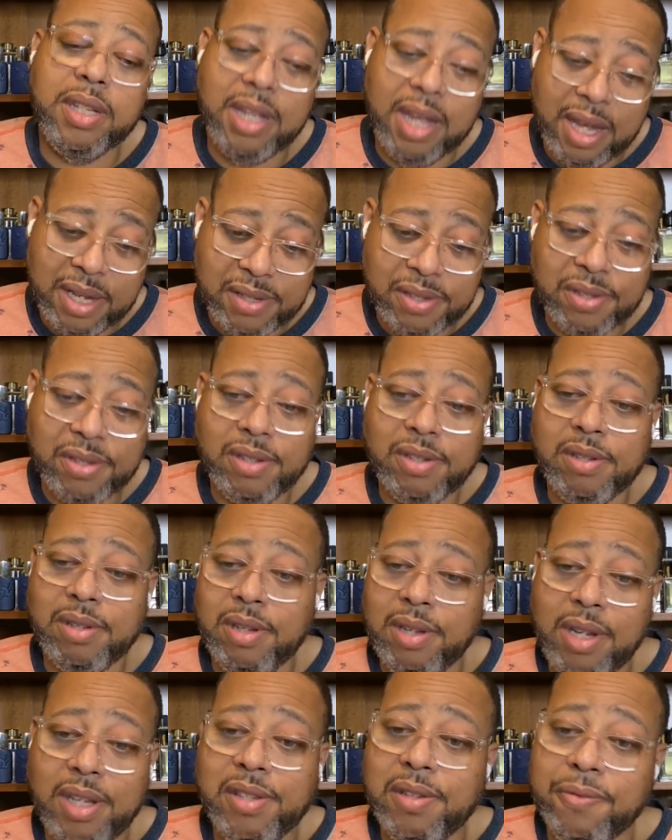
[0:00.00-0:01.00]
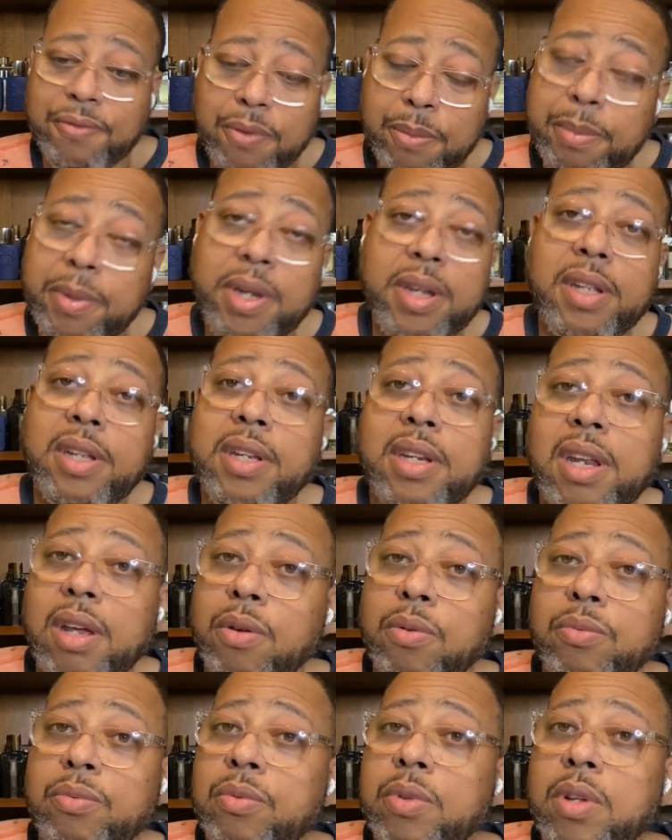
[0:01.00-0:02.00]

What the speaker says: Yes. Is it for me? No.